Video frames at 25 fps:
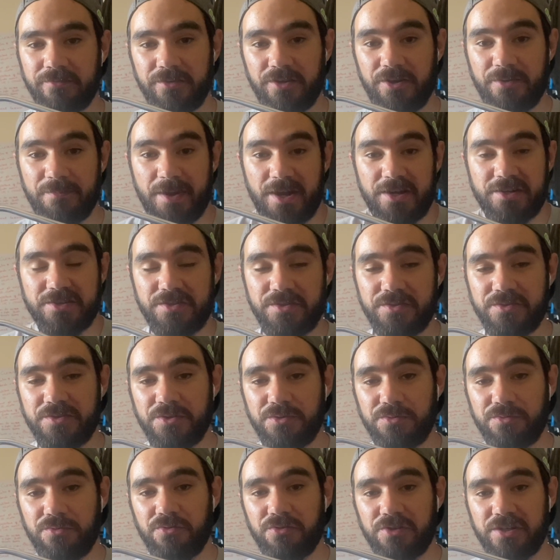I match the
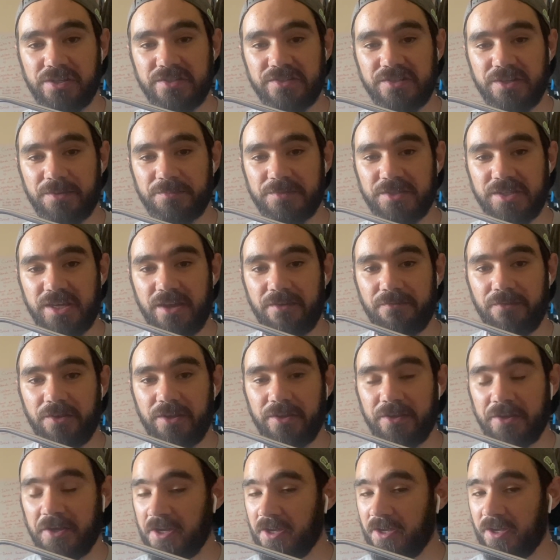two greens up together,